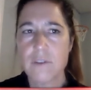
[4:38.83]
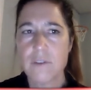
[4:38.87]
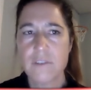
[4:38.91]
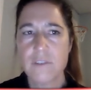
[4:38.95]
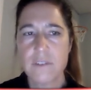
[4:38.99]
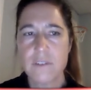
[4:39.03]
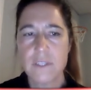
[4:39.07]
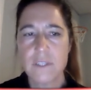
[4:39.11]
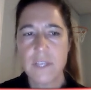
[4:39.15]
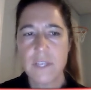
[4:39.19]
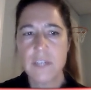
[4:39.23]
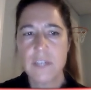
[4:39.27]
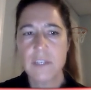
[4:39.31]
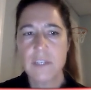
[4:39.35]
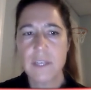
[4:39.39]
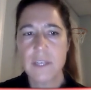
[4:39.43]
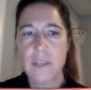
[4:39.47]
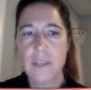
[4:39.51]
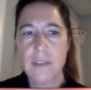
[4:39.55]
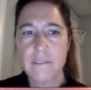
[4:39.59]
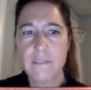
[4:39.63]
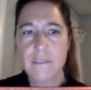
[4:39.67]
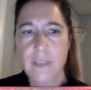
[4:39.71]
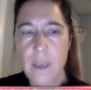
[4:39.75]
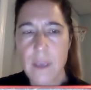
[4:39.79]
So essentially
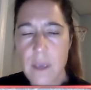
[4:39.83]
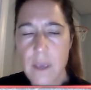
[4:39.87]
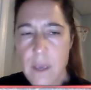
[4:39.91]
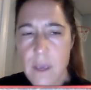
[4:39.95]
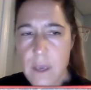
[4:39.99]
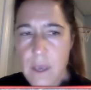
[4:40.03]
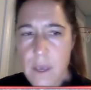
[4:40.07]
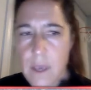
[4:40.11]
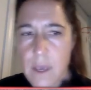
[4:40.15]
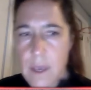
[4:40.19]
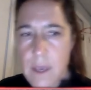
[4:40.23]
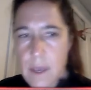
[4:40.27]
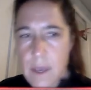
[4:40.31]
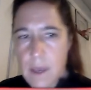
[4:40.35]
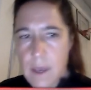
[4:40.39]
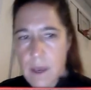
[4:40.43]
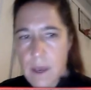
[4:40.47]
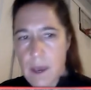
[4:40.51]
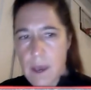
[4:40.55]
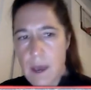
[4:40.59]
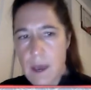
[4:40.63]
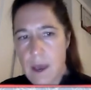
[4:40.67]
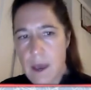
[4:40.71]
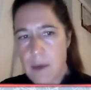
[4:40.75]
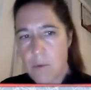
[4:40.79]
that's
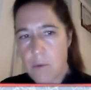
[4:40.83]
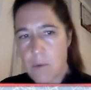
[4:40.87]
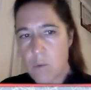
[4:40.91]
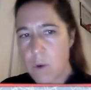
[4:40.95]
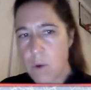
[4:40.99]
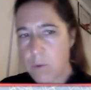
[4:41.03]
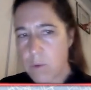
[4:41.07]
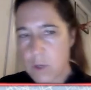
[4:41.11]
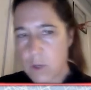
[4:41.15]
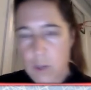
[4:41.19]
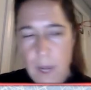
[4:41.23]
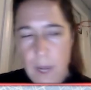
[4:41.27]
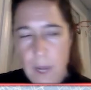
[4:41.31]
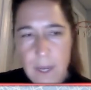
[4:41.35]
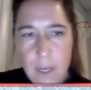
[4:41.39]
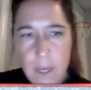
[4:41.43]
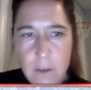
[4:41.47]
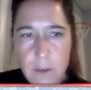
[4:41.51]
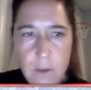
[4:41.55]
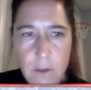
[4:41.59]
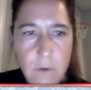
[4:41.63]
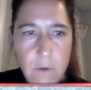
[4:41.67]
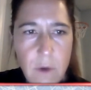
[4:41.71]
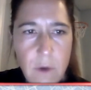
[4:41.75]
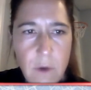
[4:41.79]
what we're trying to
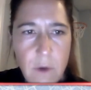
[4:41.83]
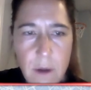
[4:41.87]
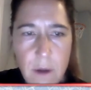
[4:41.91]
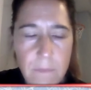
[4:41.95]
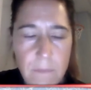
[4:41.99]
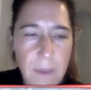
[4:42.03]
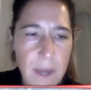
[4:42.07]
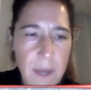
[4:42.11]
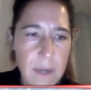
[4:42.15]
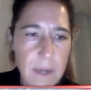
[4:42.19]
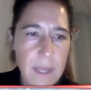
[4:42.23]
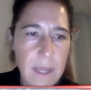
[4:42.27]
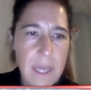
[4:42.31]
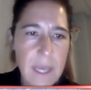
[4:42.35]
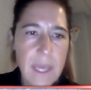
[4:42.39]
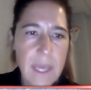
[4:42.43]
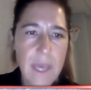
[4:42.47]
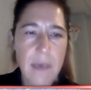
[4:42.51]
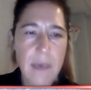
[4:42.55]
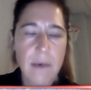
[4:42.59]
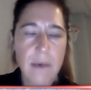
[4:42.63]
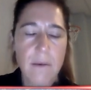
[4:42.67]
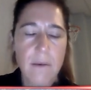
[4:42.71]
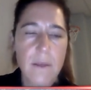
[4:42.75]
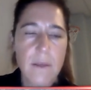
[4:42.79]
do on our penalty
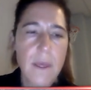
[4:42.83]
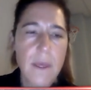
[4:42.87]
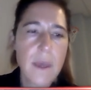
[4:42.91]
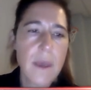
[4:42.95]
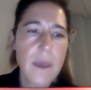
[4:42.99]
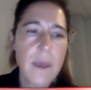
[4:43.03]
kill.